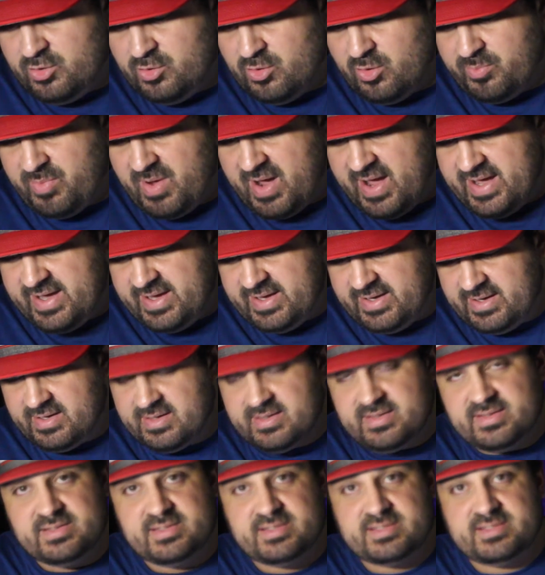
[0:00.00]
you're buying
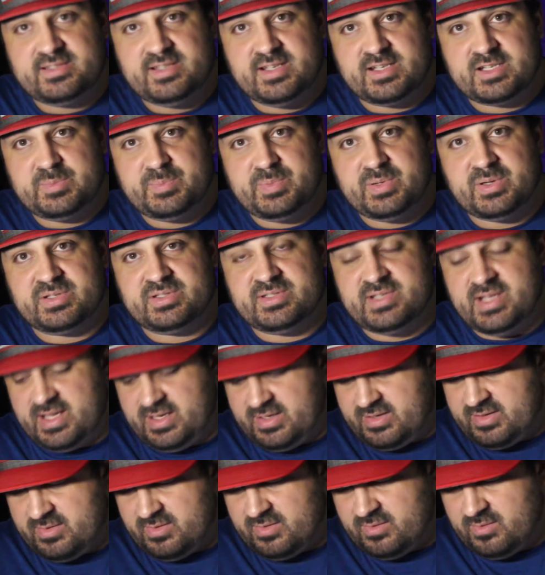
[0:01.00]

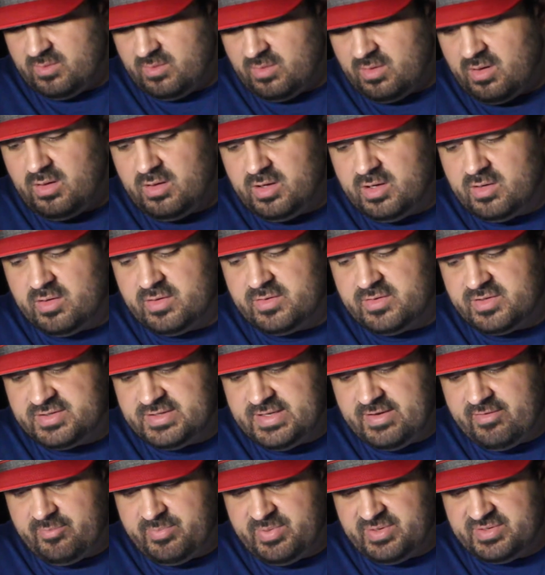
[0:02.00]
6%, a little under
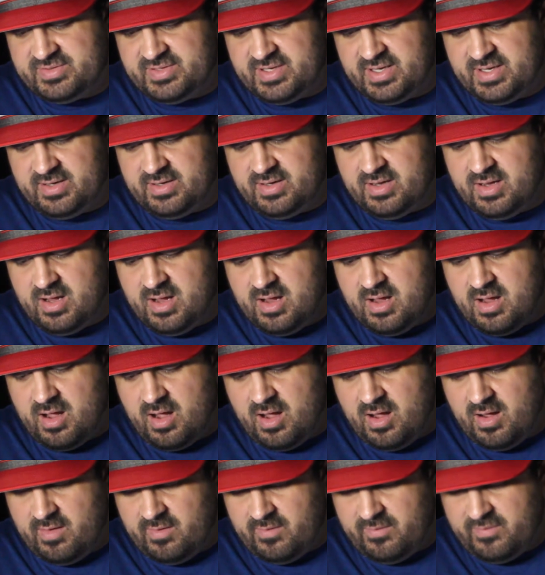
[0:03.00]
7%
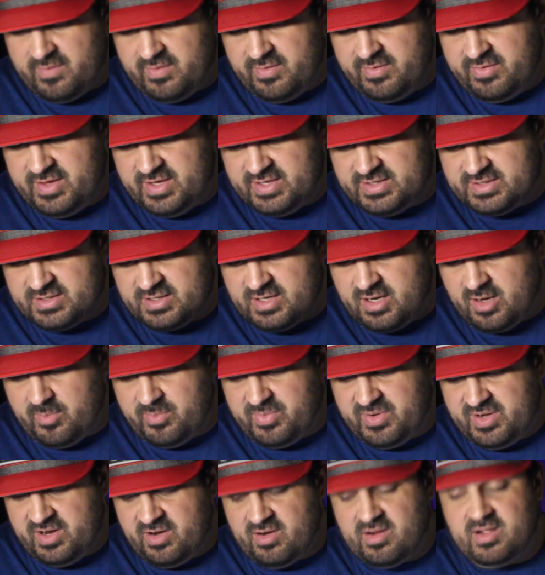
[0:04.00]
of this
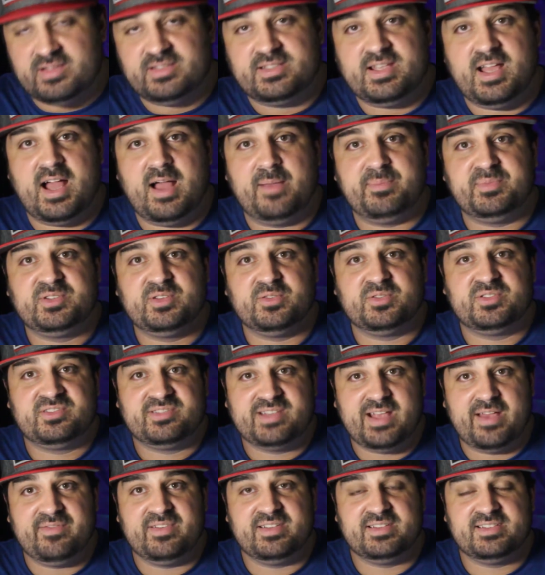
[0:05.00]
company here on top. So
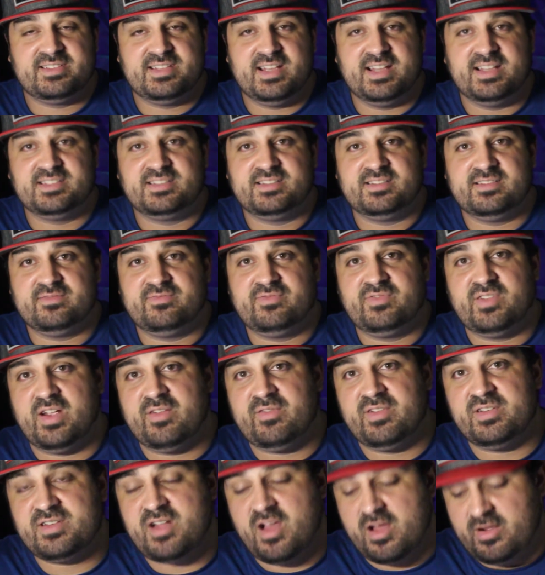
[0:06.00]
7 cents for
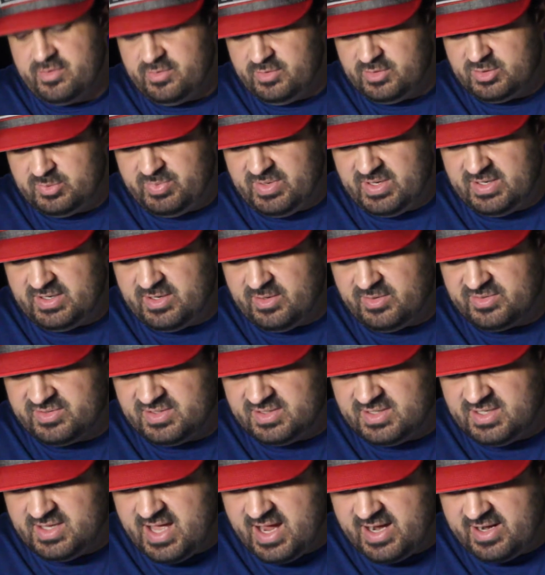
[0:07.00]
every dollar you spend goes
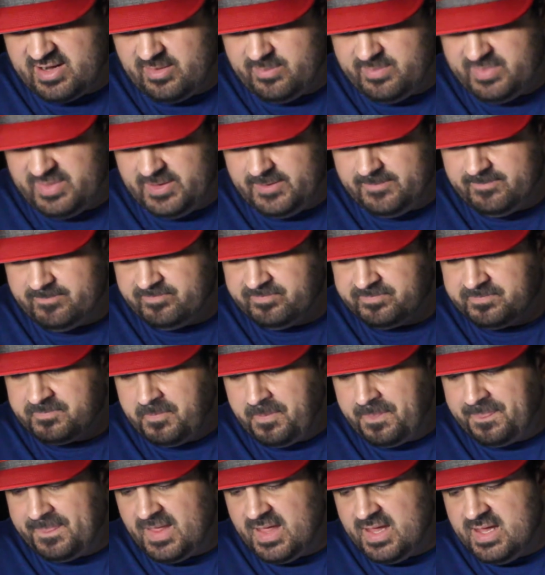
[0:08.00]
into that company.
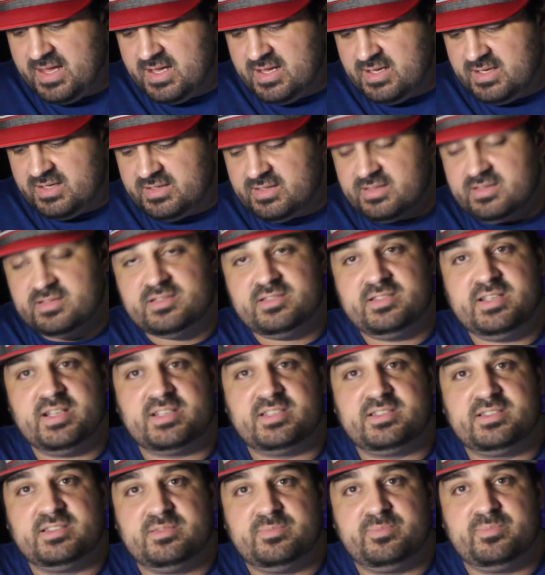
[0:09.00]

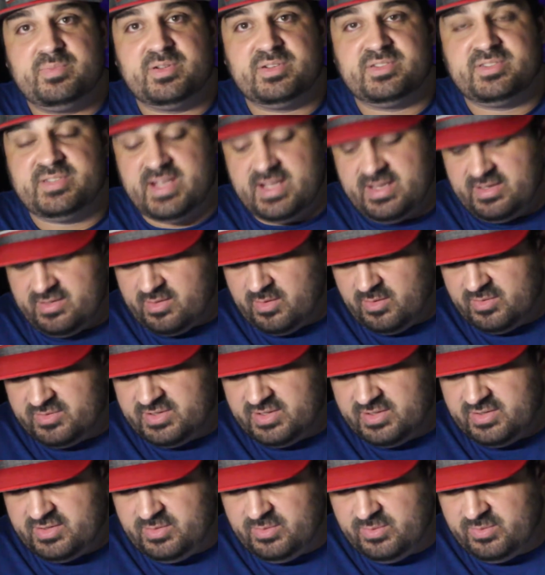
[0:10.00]
6% goes
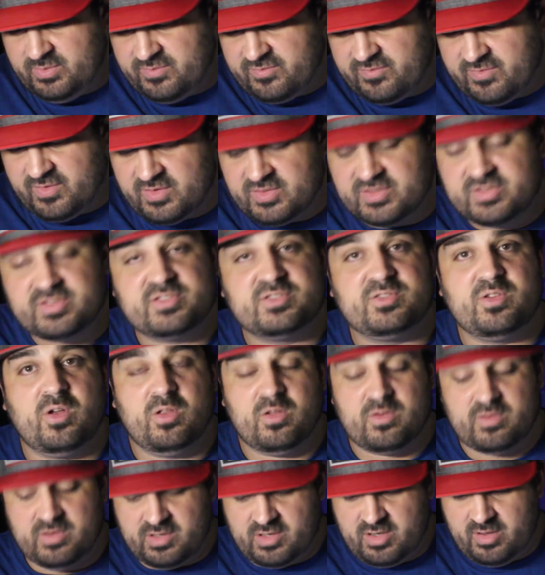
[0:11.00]
into First
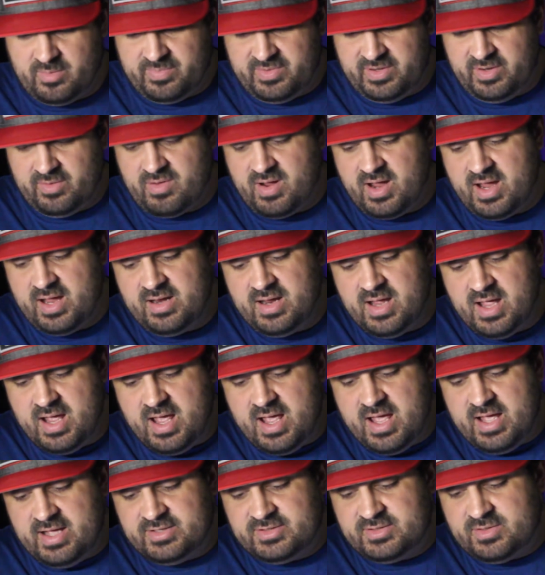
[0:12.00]
Solar and Company, right?
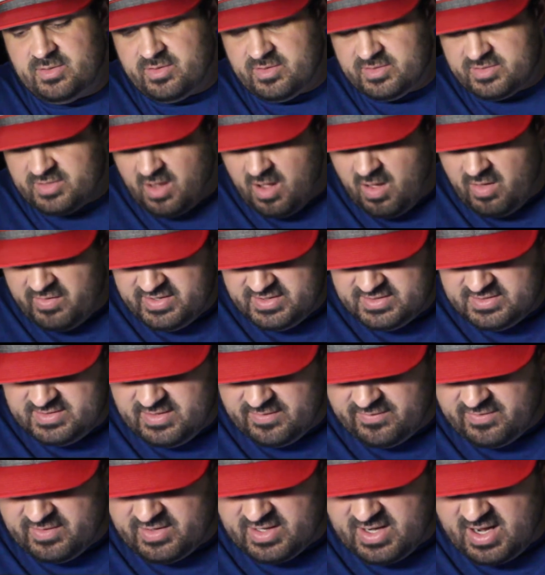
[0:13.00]
And so there's all these
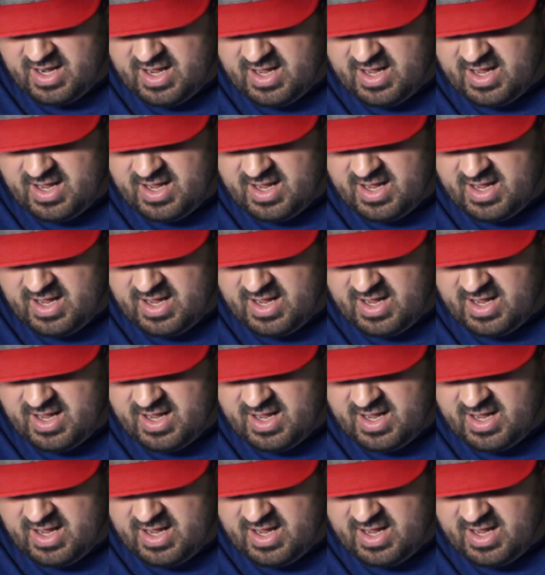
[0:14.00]
different